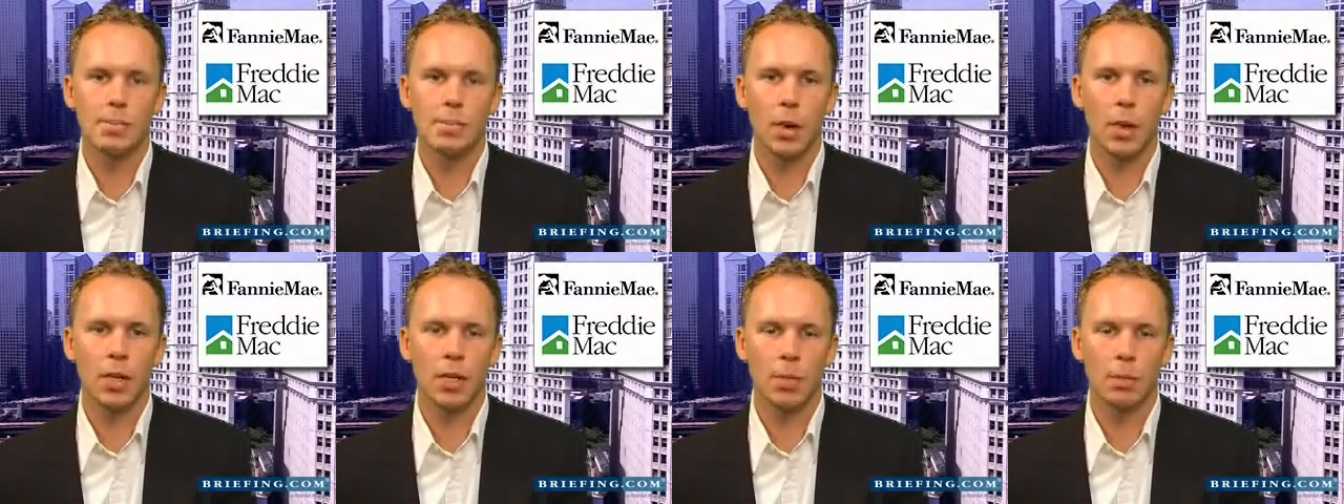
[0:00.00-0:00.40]

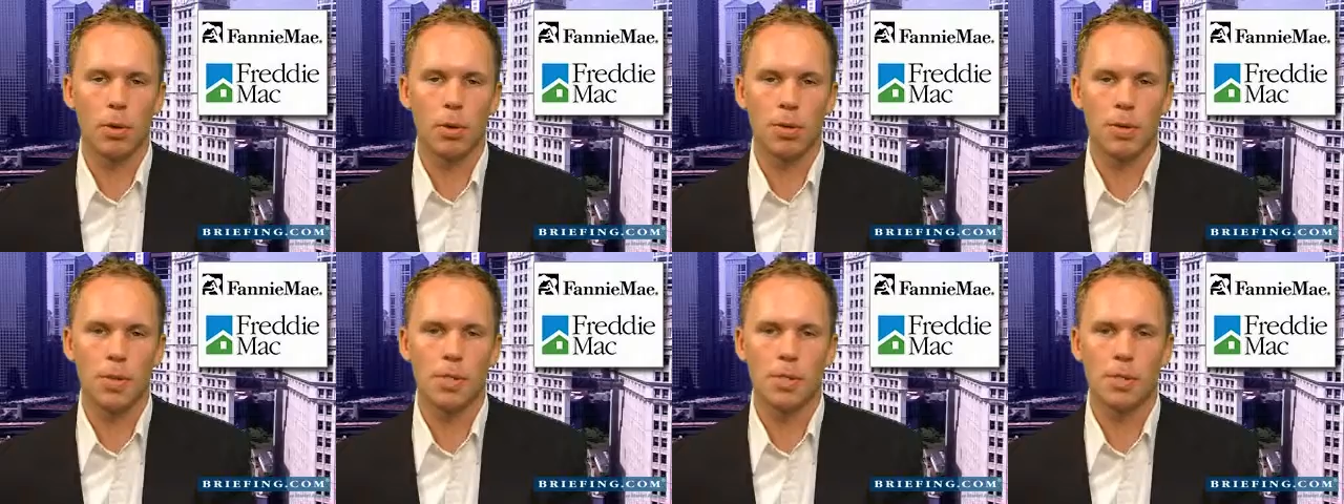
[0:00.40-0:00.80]
market
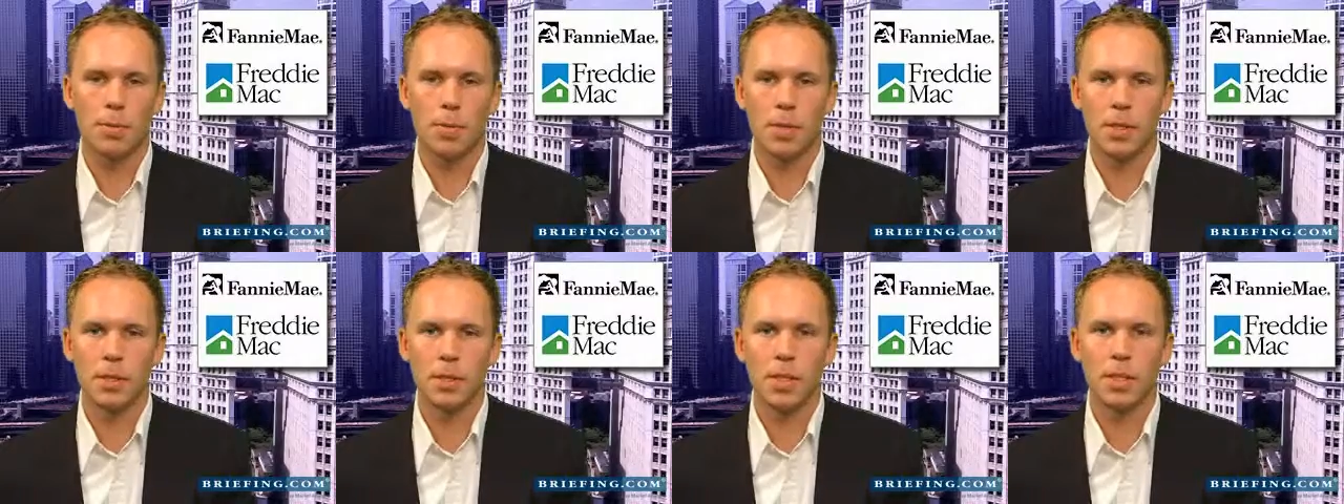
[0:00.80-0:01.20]

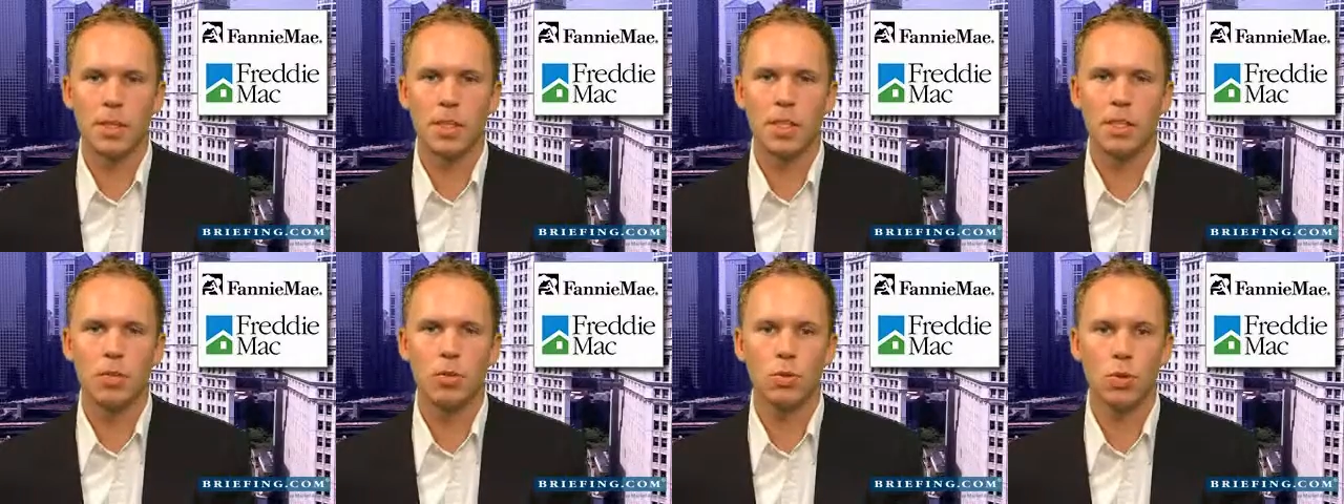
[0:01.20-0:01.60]
participants
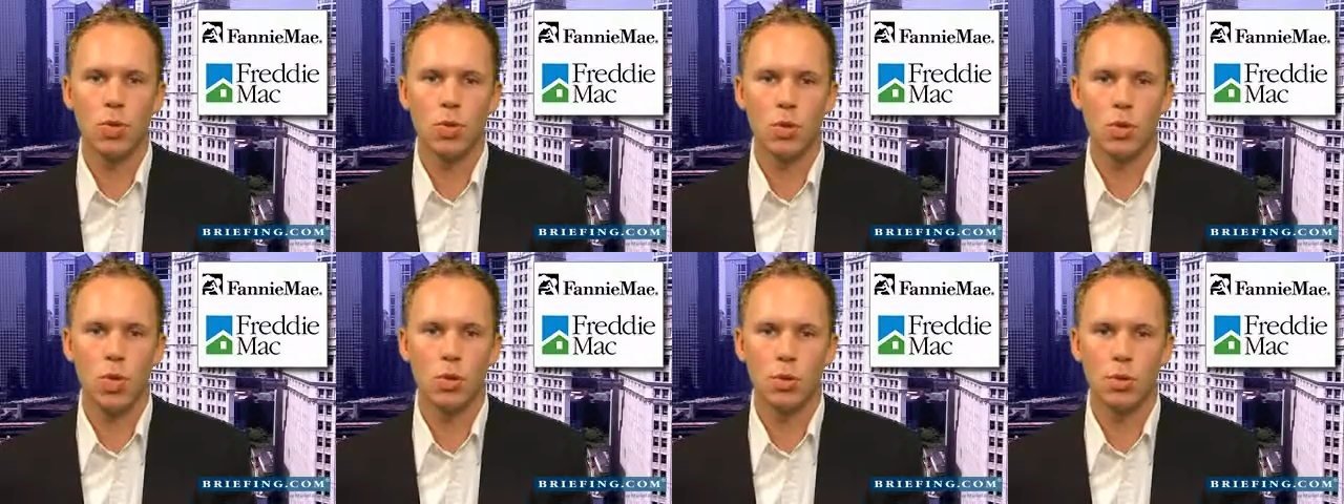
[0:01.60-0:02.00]
continue to
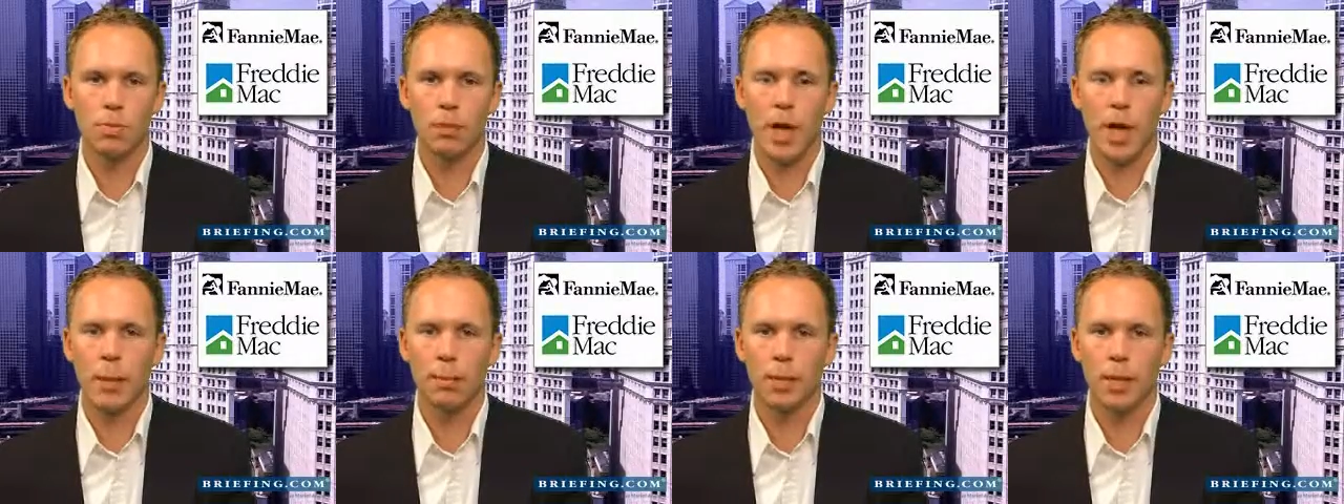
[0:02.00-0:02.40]
show
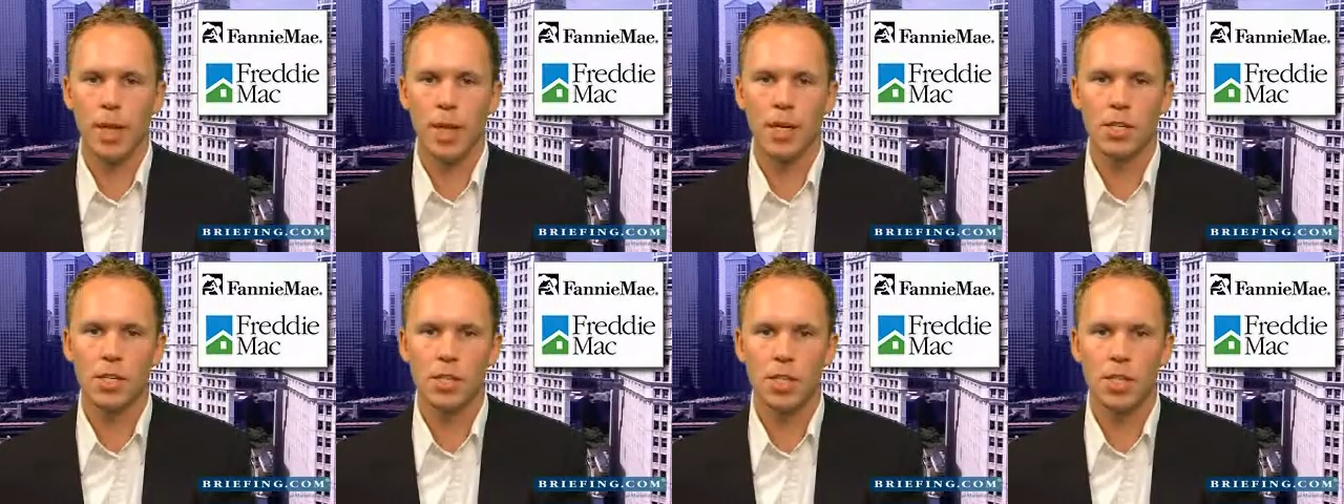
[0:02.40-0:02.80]
some
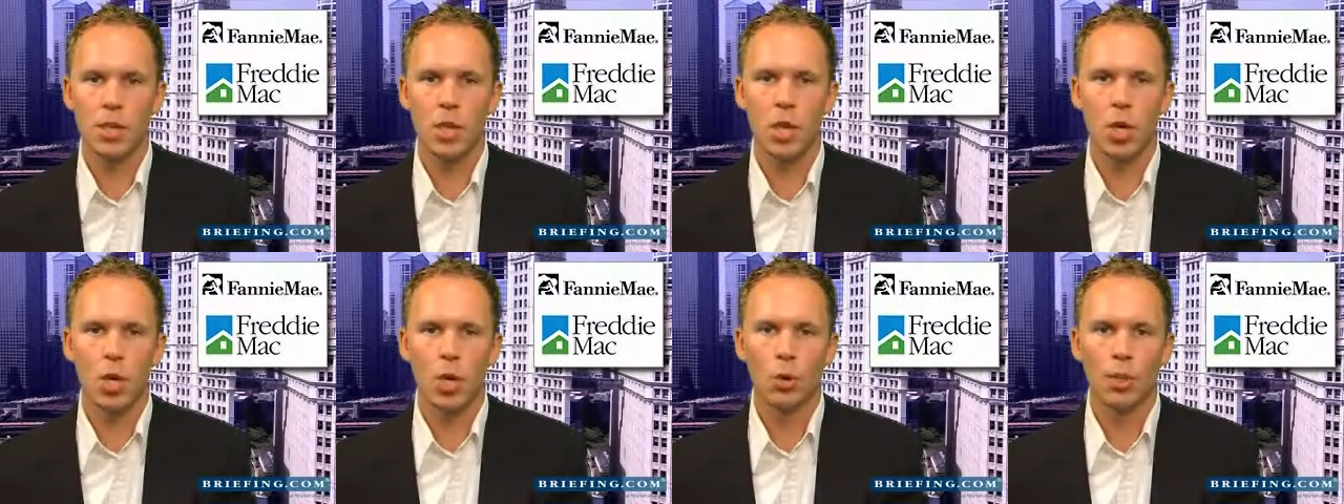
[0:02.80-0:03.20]
apprehension
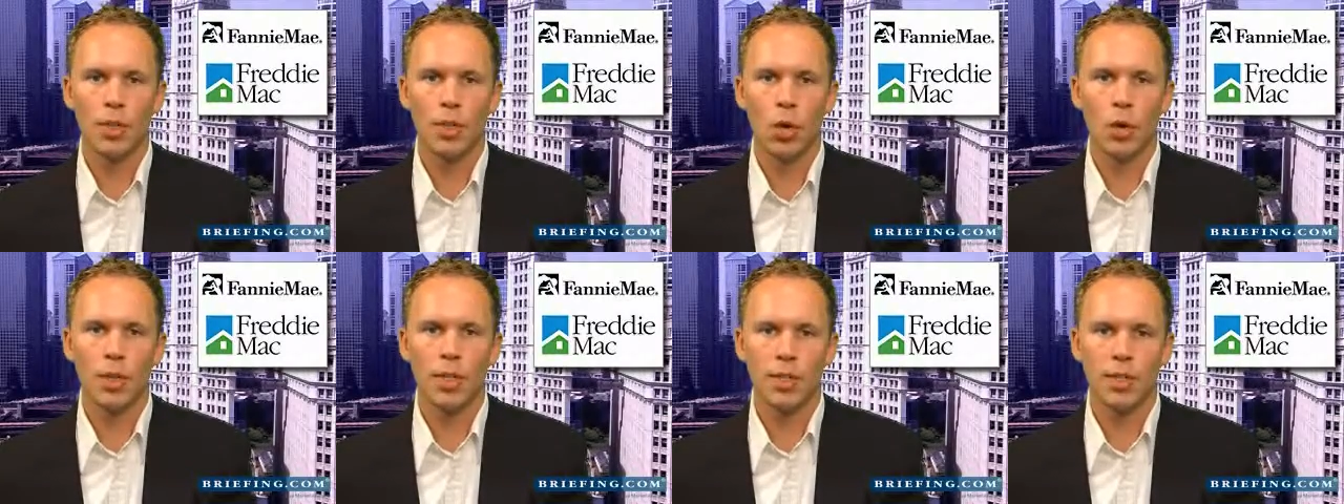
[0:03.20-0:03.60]

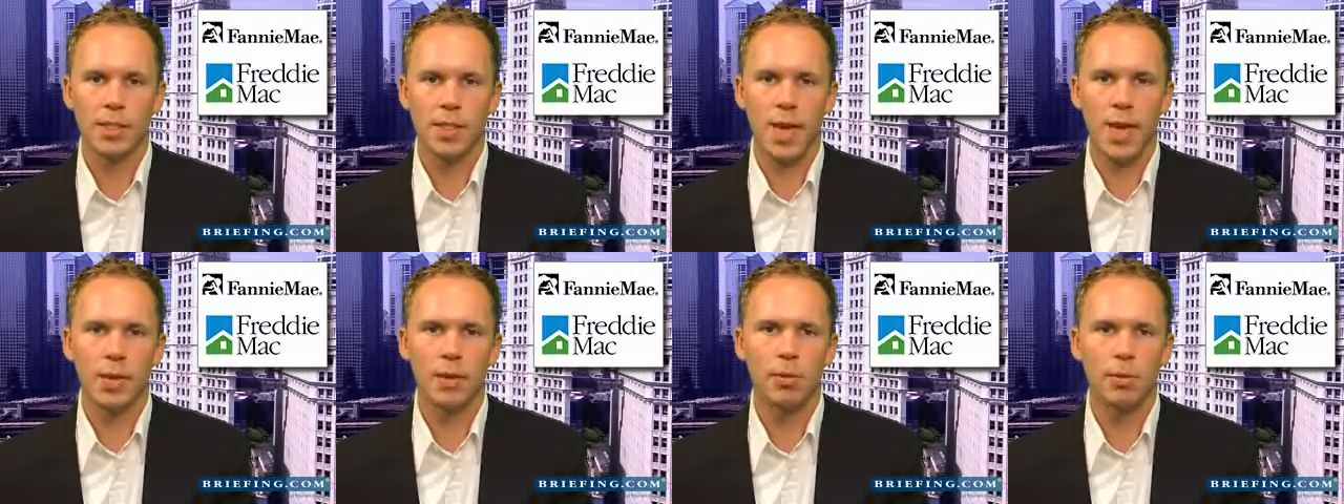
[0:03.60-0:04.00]
regarding
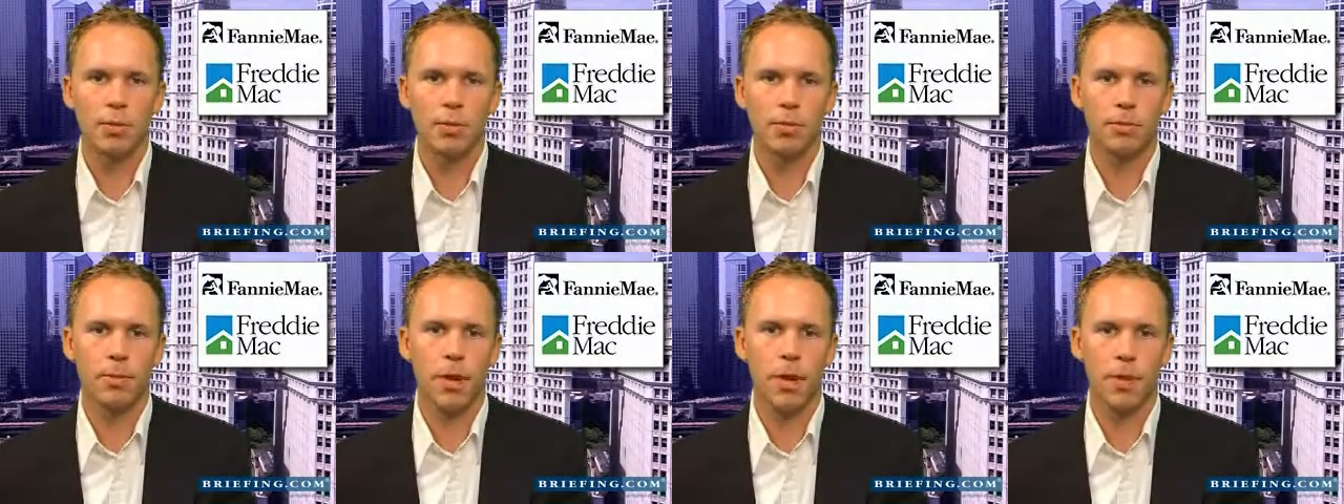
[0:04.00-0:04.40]
debt
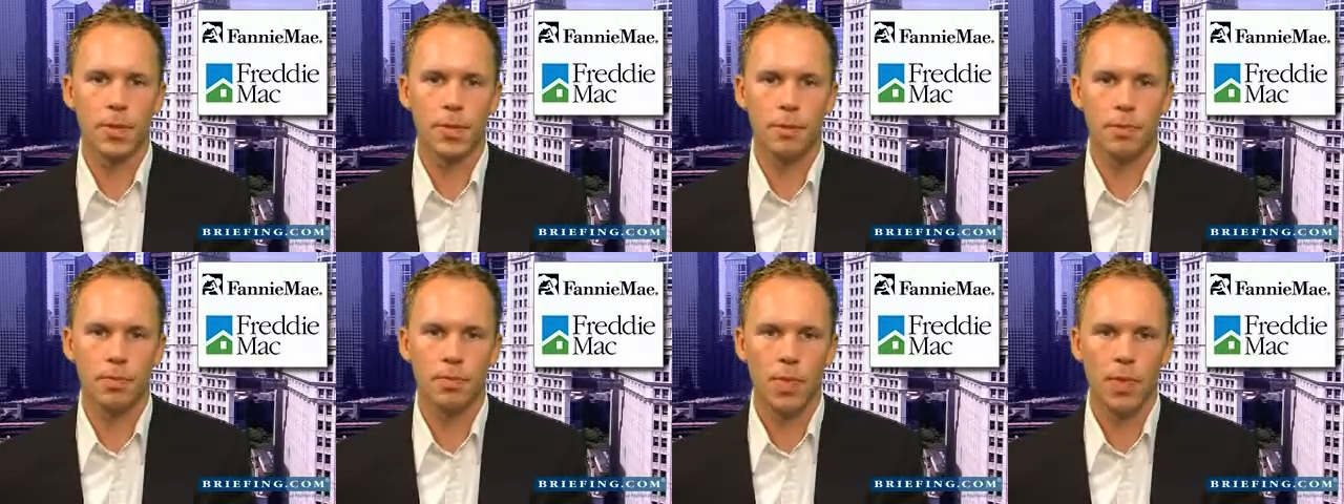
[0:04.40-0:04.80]
from
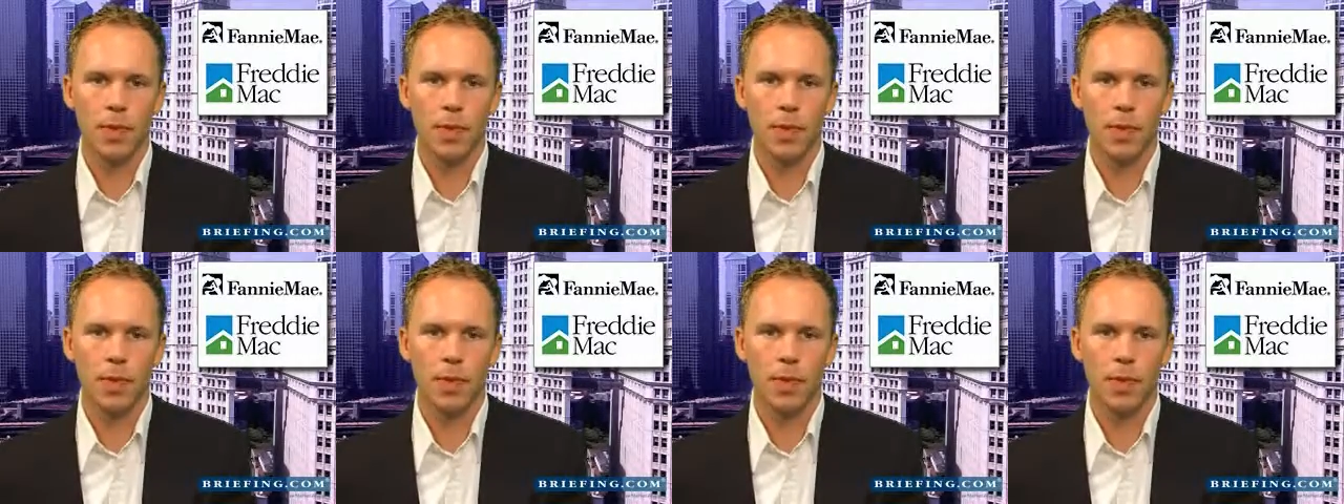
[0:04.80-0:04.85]
Freddie,